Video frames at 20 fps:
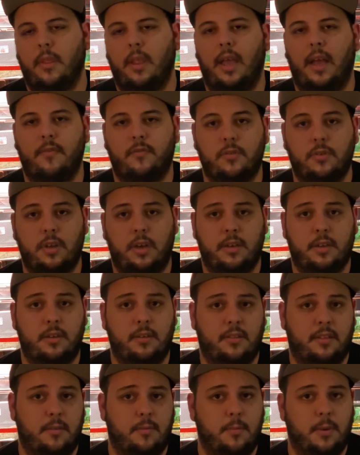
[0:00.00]
After talking to
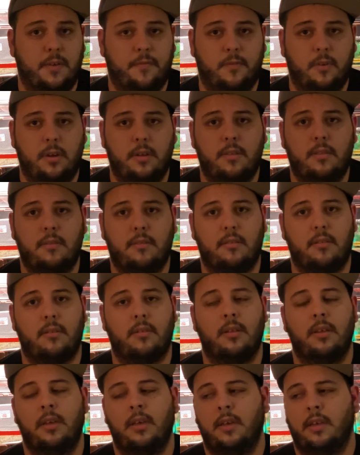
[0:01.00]
some of my friends and
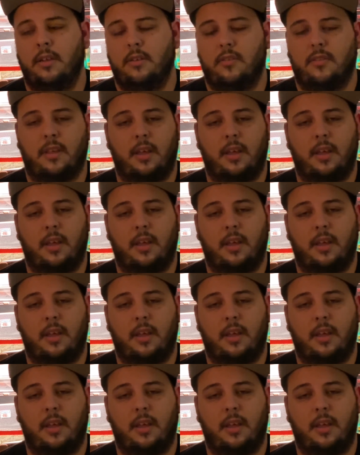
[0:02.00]
just